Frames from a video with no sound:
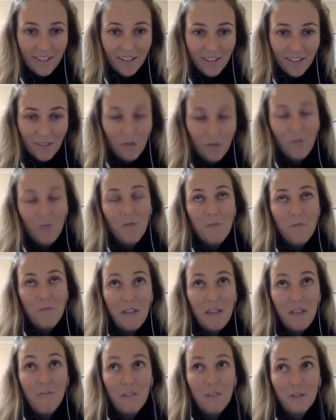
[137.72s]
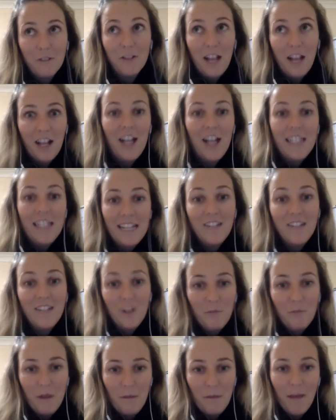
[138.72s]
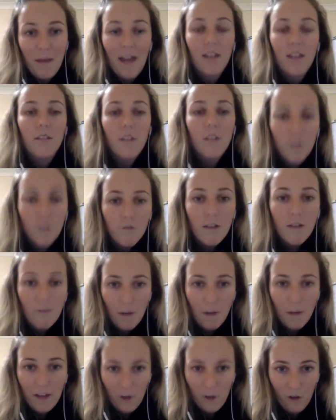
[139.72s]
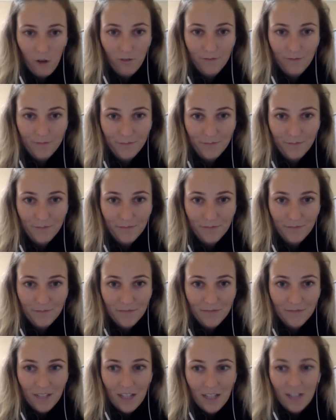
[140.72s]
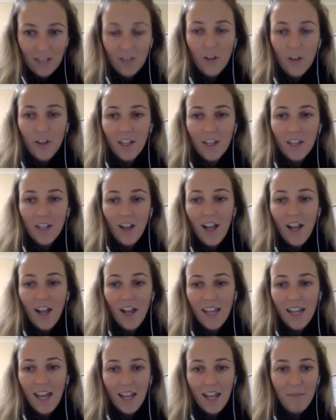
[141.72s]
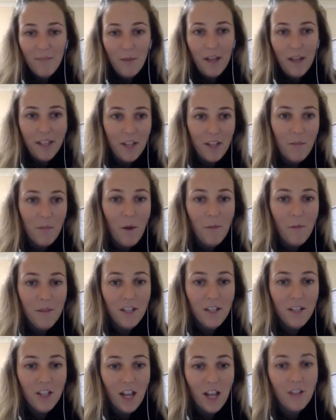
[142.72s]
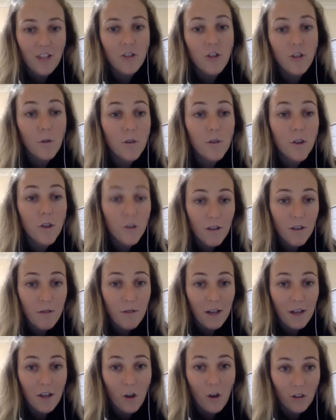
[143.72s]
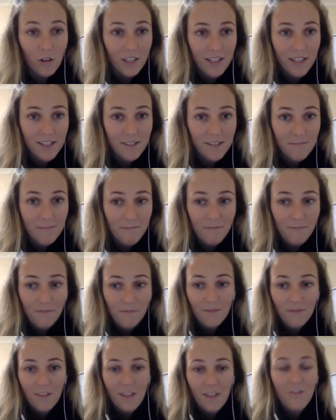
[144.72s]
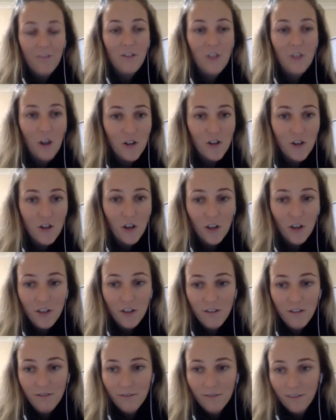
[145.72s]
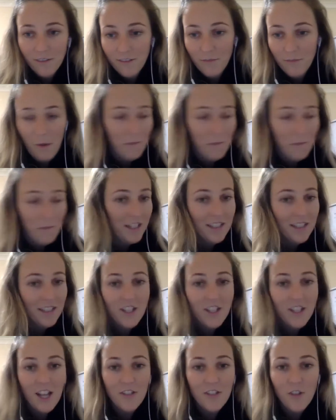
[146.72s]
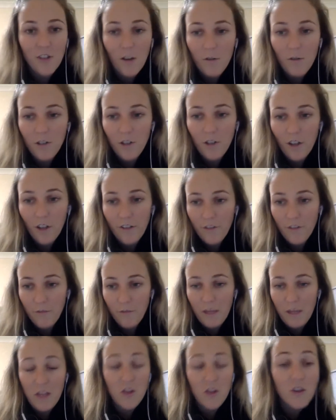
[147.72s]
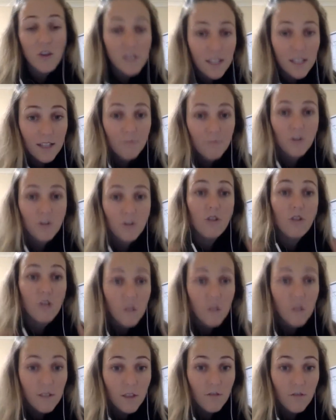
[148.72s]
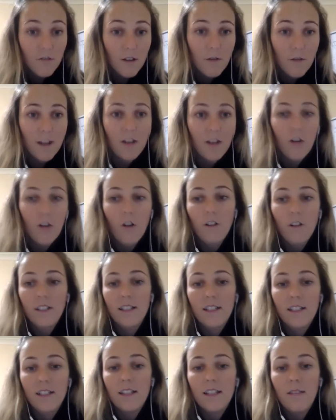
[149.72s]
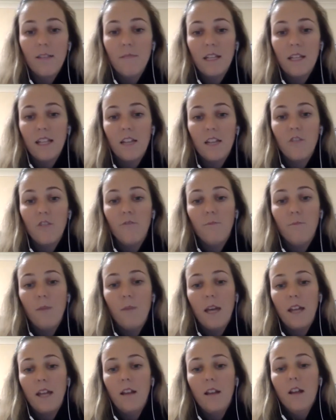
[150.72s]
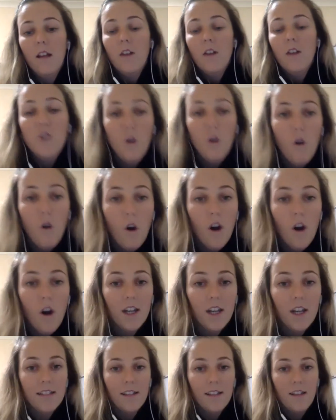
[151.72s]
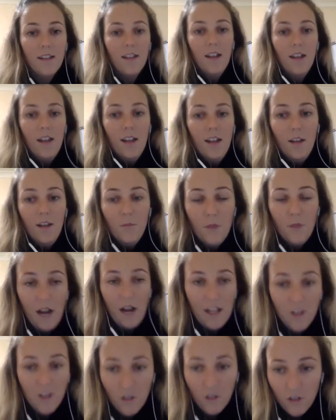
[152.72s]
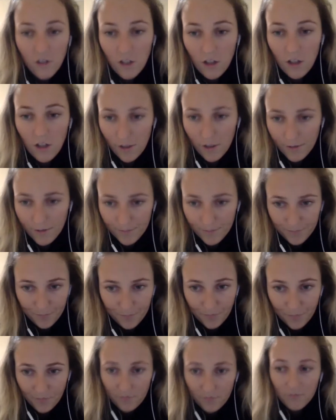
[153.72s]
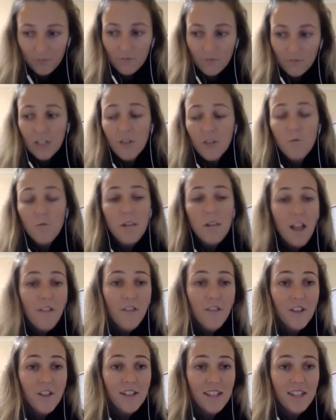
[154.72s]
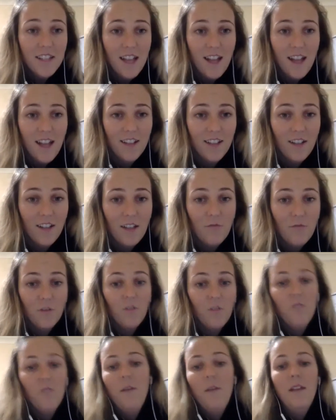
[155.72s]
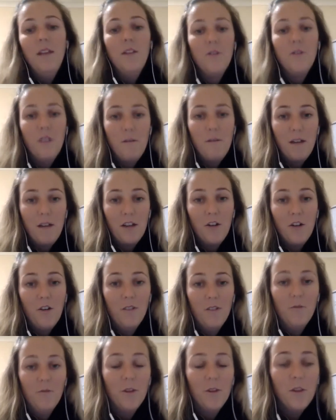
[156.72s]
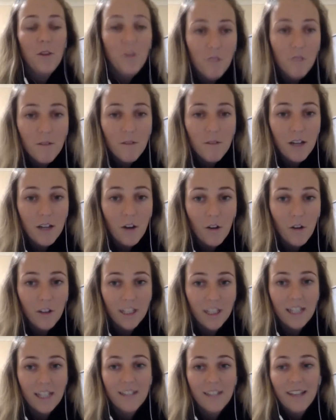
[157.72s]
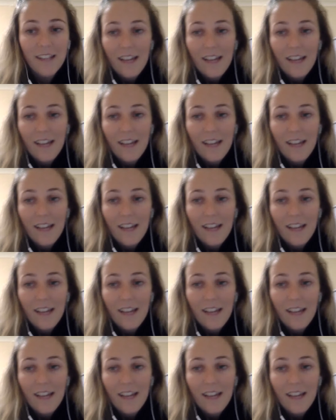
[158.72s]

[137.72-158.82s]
well, for me, it feels like I need to bring back the three way call. So, can I get, can you pop in the chat? Do you know what a three way call is? If you don't know, pop that in the chat too. I want to know if you've been using them. Do you use a three way call? Is it something that you've been taught? Is it brand new to you? So when I first started, it was all about the three-way call. And what the three-way call is,